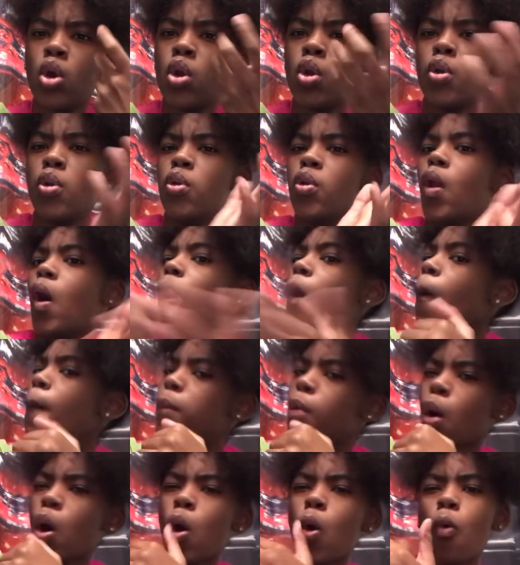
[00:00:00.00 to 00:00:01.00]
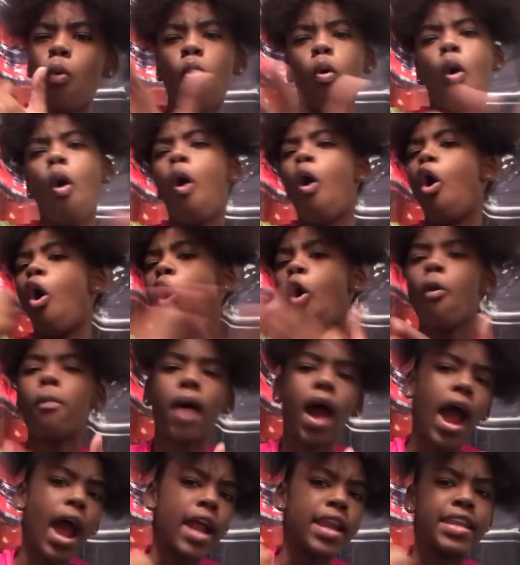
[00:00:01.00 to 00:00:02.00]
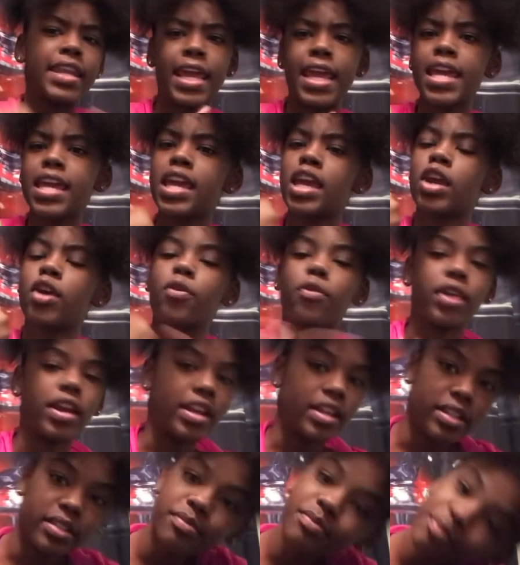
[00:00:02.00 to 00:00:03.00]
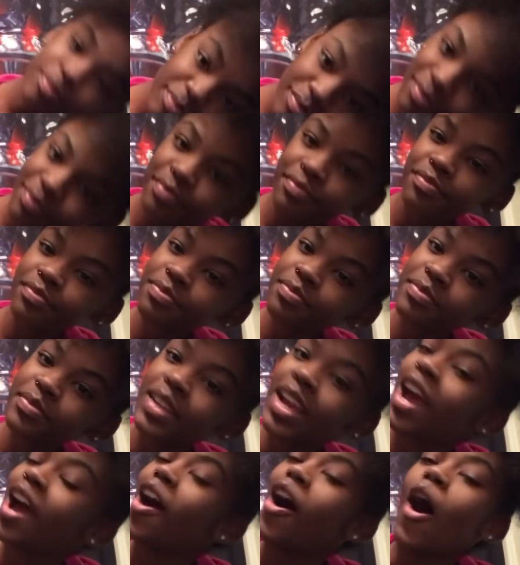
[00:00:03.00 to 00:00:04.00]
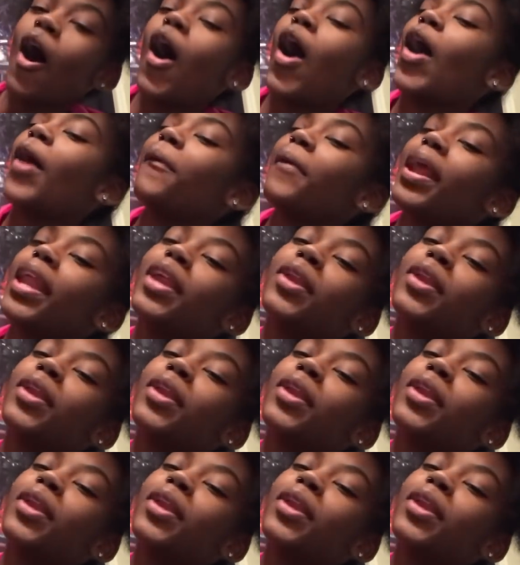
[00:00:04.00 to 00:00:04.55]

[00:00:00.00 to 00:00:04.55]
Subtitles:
no, bro, on my dead granny. I already